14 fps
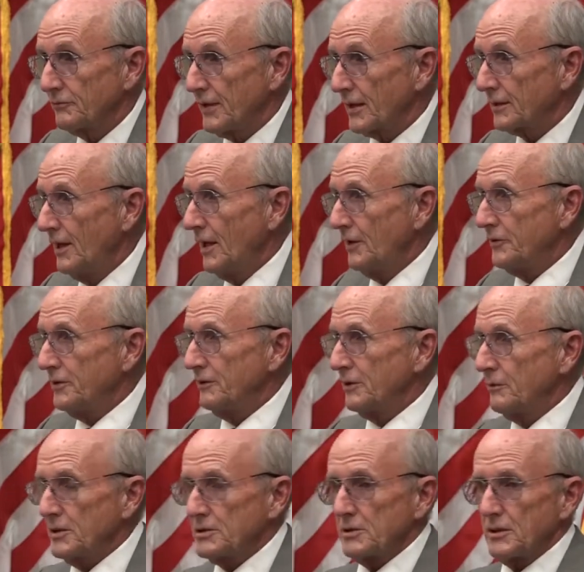In fact, the
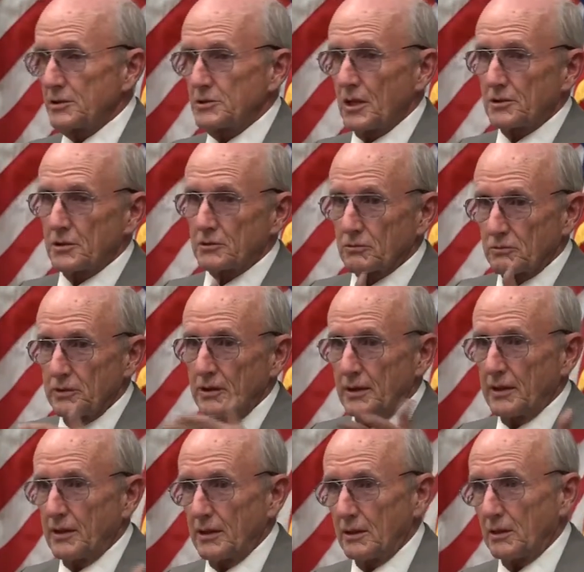only reason the judges
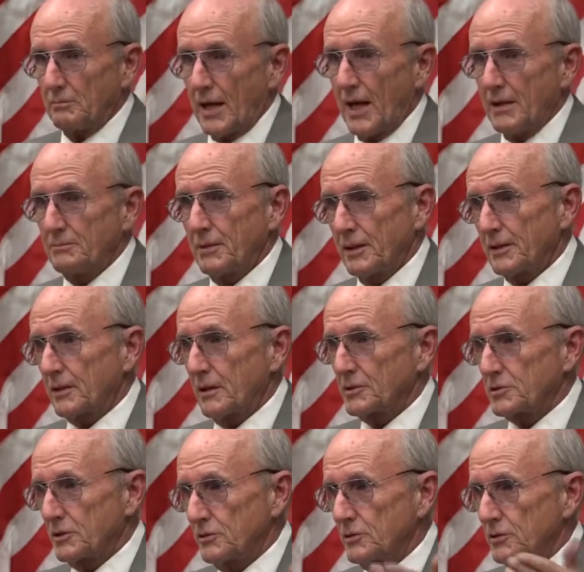really abide by the
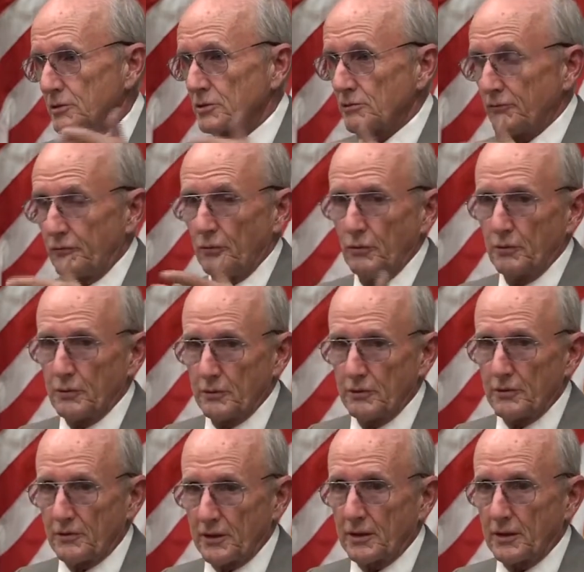Constitution is to fool you
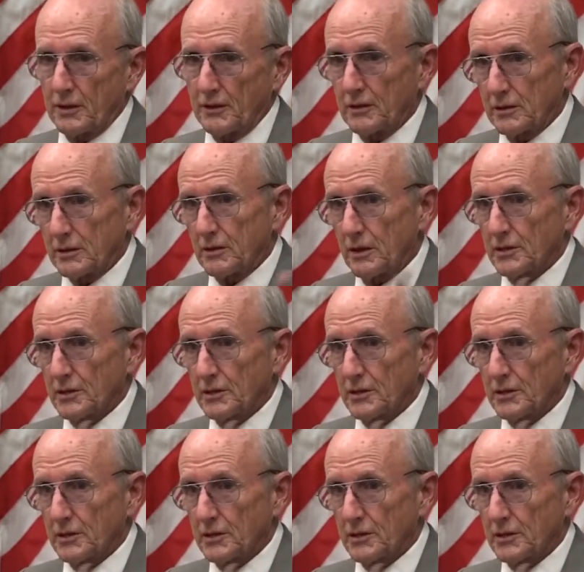to thinking that the